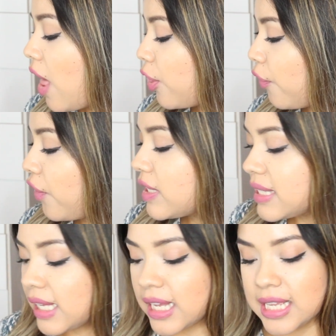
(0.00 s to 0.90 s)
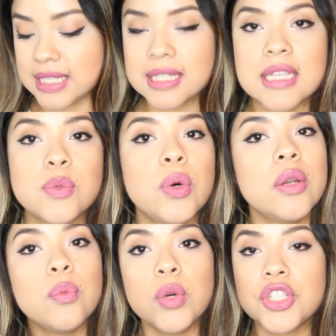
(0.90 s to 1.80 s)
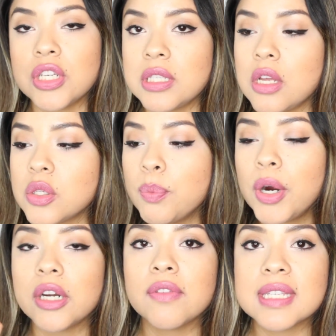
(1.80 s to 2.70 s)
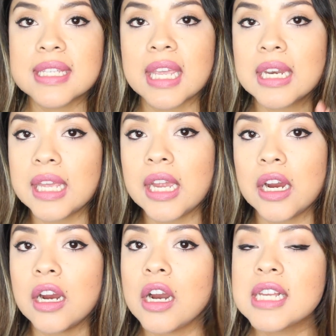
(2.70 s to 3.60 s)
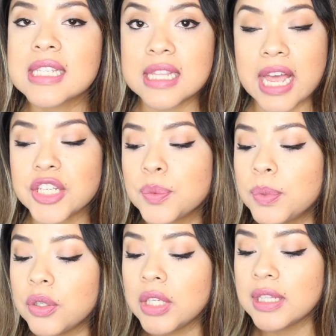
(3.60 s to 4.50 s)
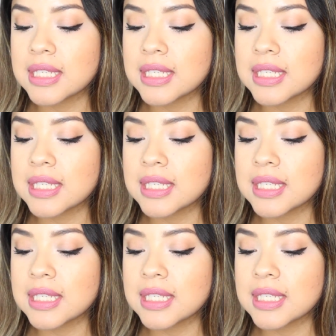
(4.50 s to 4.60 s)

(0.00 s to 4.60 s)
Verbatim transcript: The first thing is this one which is also part of the skincare slash beauty.